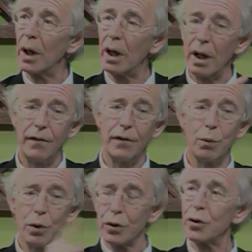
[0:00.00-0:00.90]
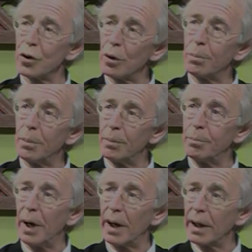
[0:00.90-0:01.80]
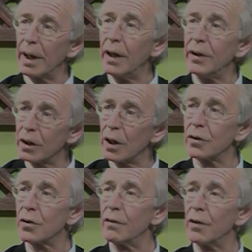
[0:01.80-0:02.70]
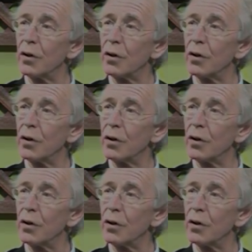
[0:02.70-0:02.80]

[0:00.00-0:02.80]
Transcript: if they want a job back, back in home. the country of mm -hmm.